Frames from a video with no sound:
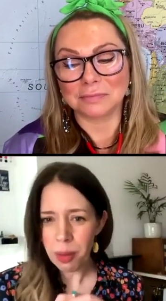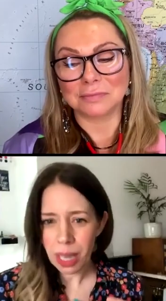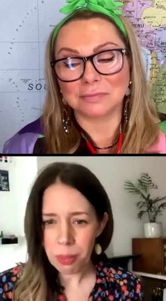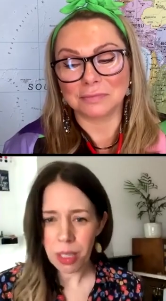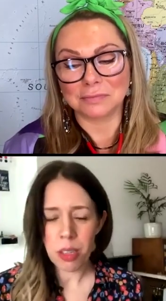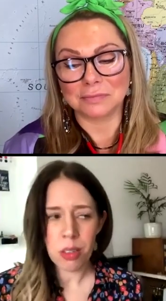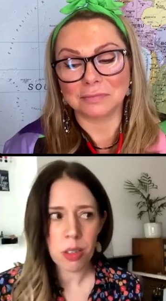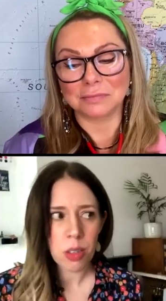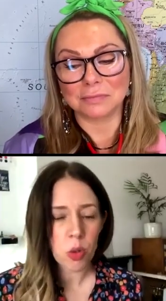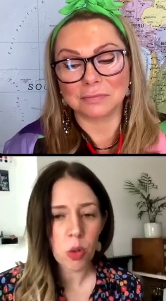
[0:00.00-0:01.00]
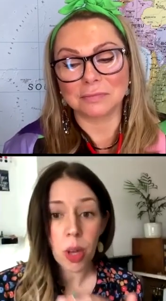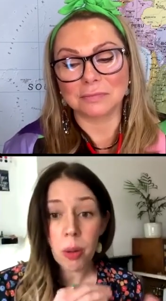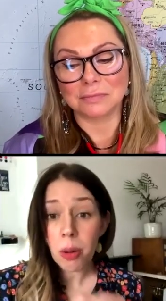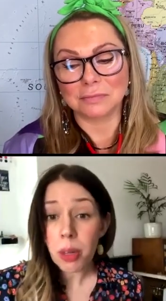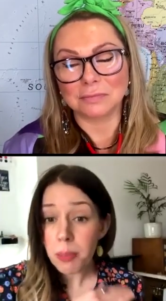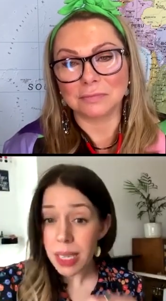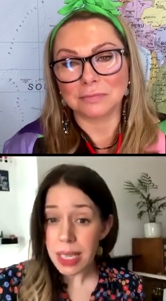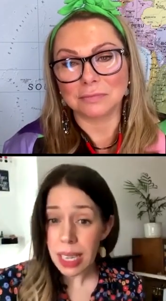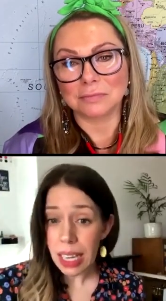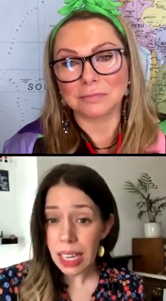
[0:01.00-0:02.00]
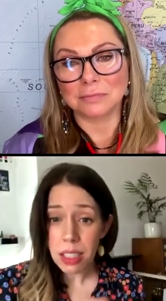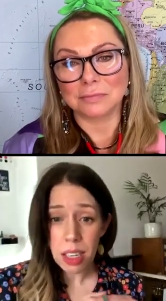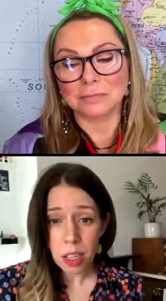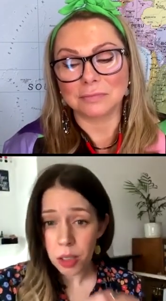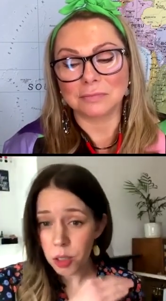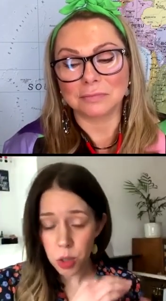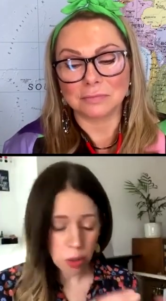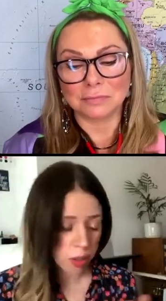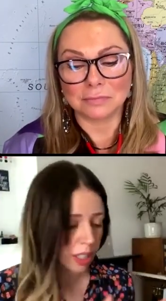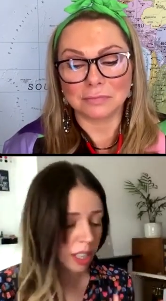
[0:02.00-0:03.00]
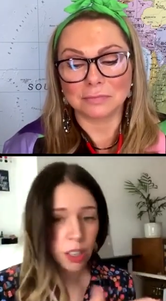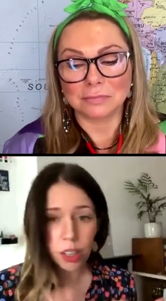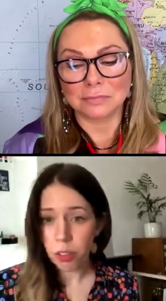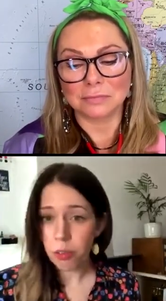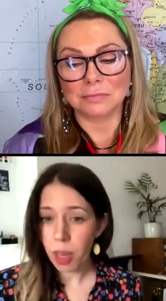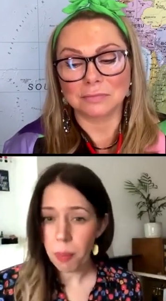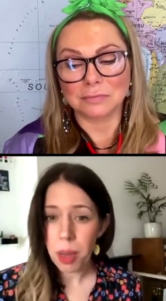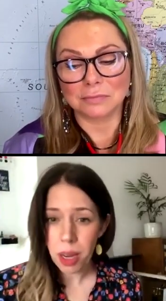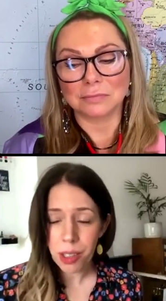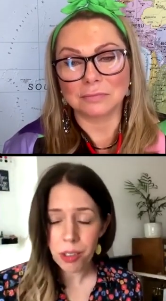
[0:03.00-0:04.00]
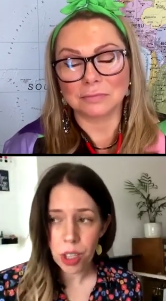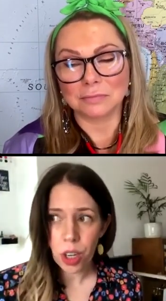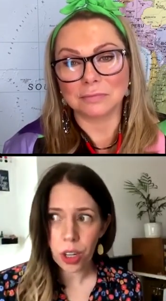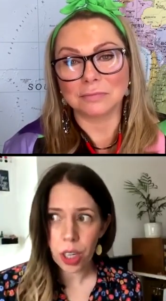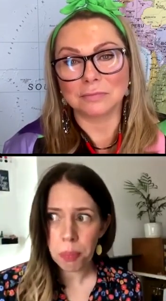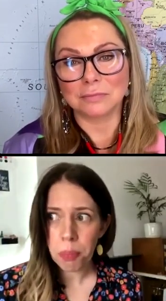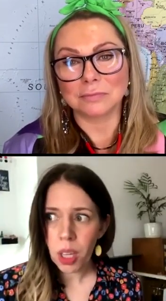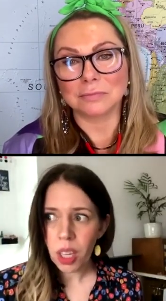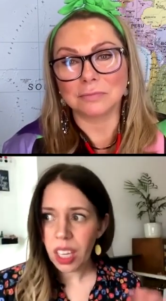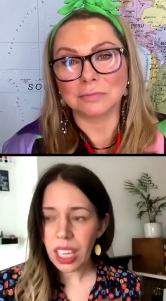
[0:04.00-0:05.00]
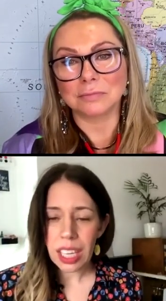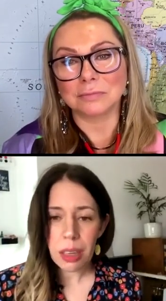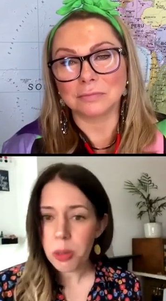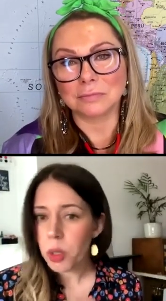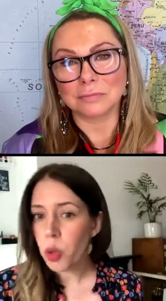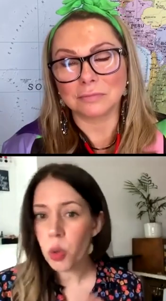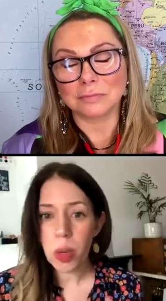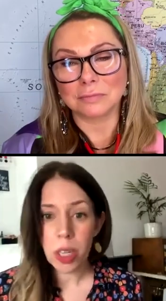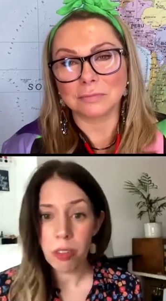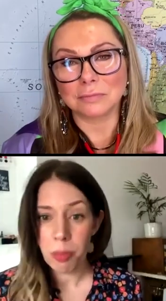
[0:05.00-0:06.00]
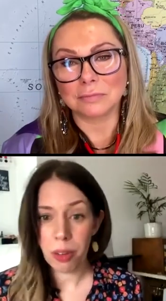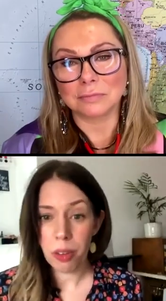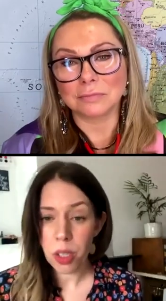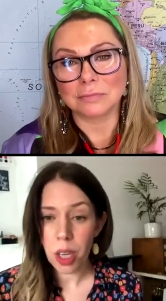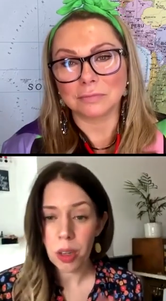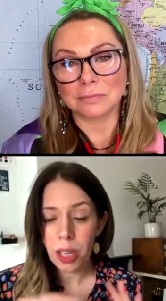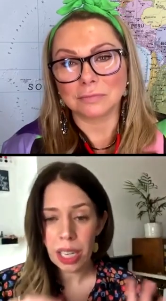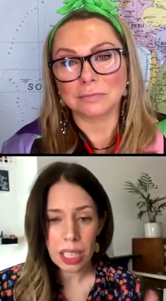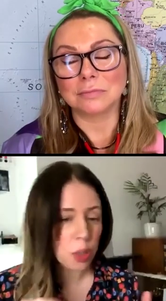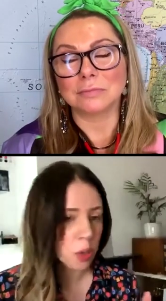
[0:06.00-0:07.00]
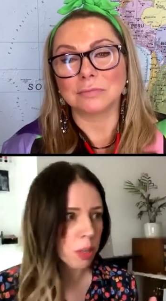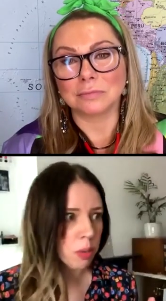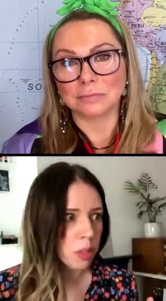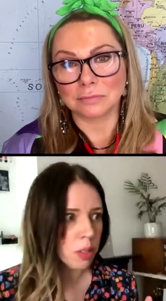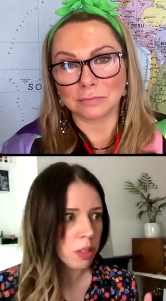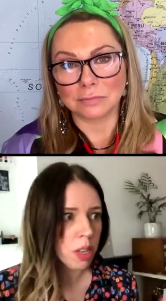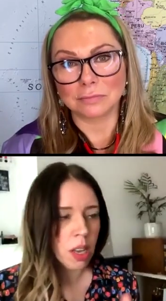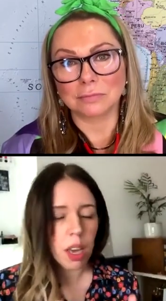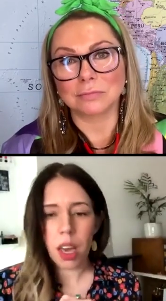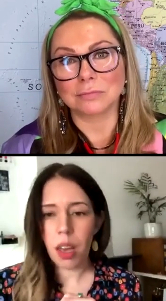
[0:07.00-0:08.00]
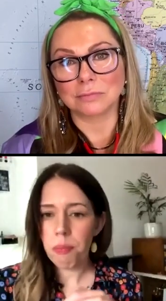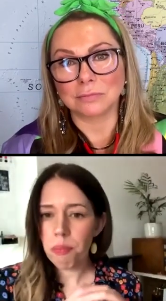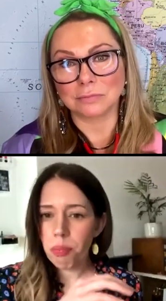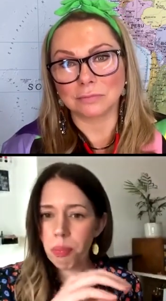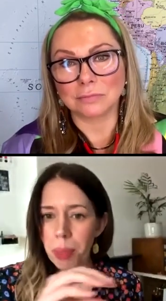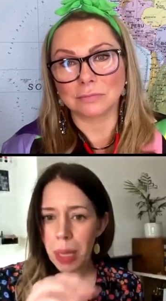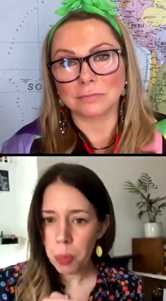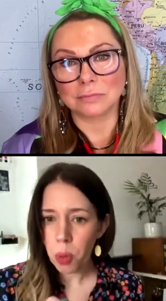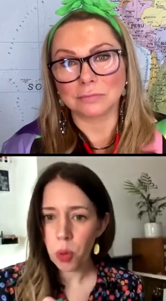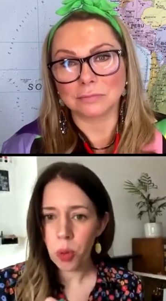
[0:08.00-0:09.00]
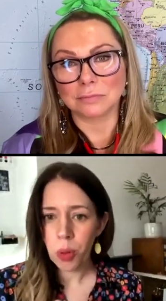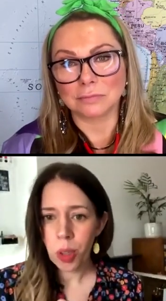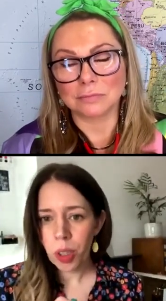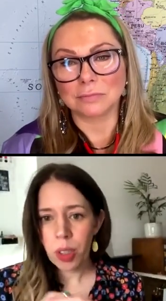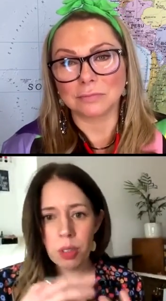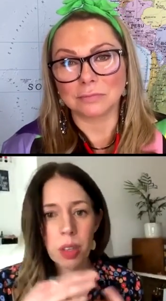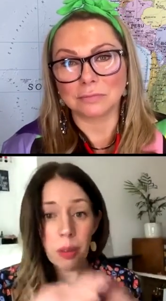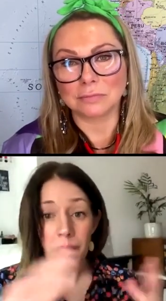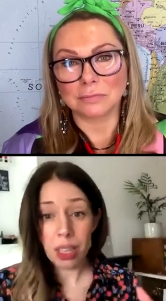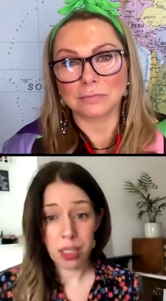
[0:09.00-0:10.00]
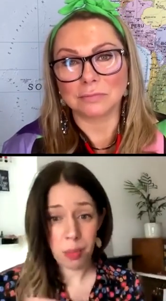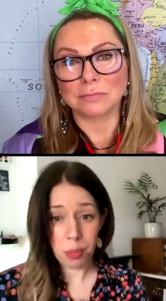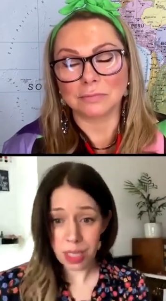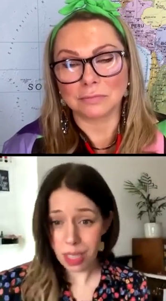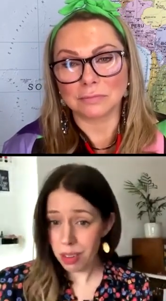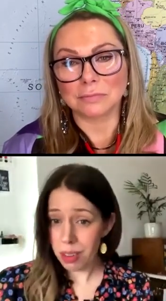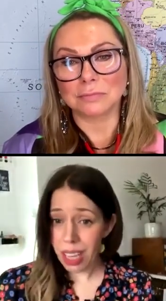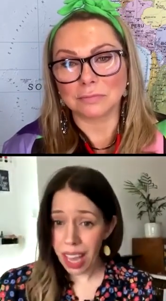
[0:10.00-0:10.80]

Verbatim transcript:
Speaker 1: say when Emily started school, although I was busy, so during that kind of that period of time, it was all word of mouth. So it literally was um, people going into somebody else's